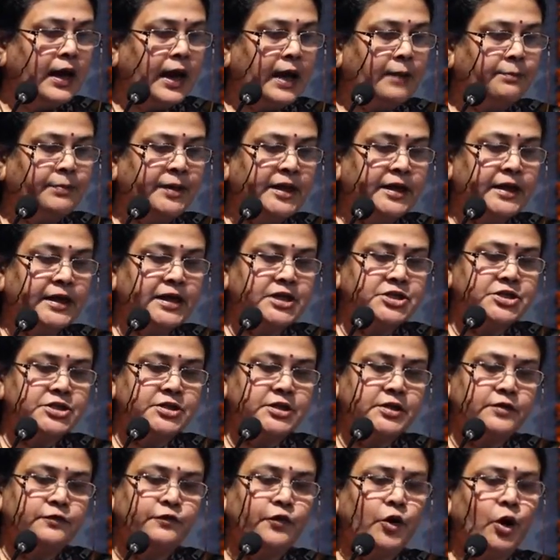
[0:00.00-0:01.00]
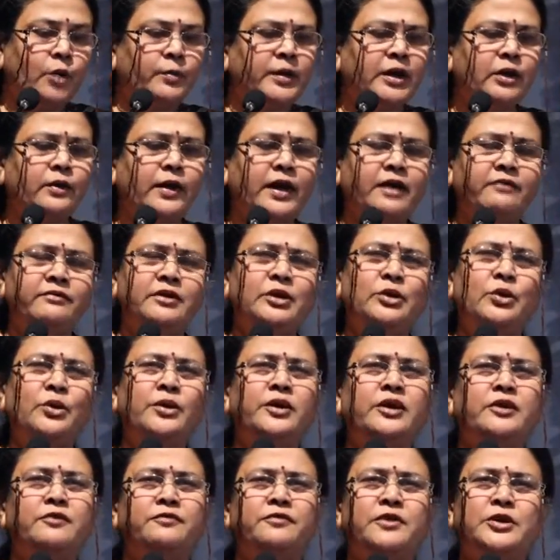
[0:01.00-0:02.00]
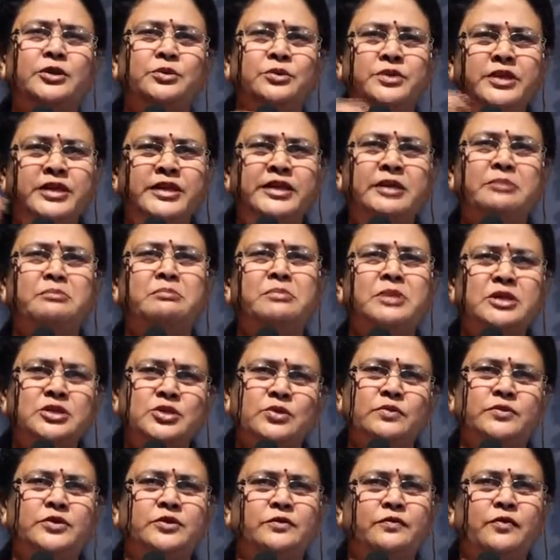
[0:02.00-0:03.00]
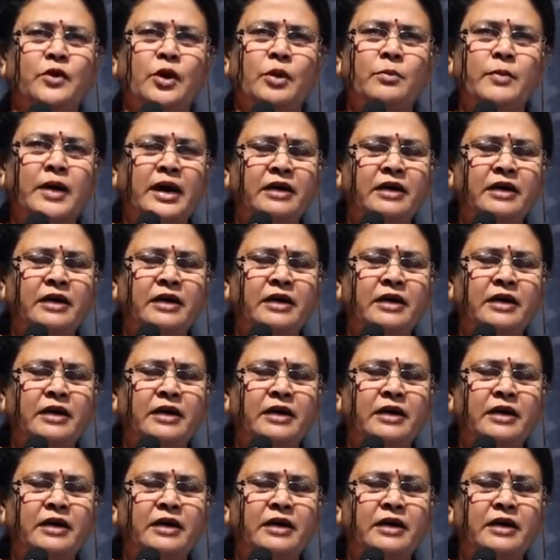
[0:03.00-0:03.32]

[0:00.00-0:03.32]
Application in form, now I will not refer to the numbers of the form.